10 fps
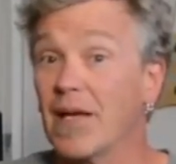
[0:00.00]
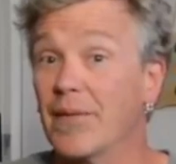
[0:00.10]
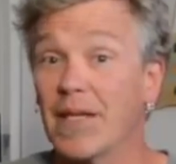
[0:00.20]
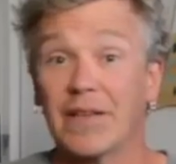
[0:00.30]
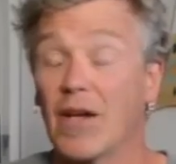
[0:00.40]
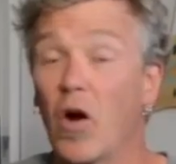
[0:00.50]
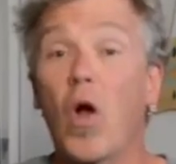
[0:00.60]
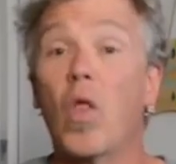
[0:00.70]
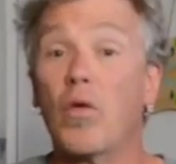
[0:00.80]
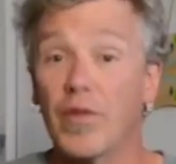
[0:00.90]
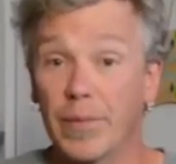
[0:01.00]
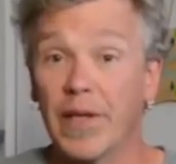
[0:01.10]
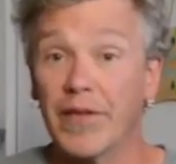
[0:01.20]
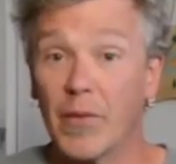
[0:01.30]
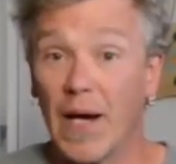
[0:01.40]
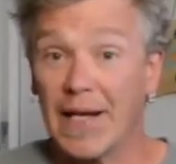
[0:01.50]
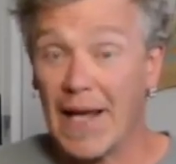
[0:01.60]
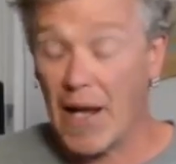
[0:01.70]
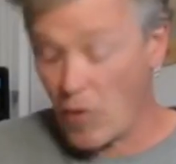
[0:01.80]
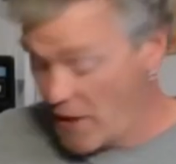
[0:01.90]
I mean, they're all over the place right
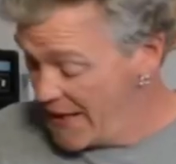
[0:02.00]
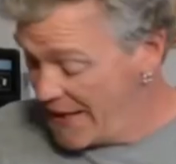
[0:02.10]
now.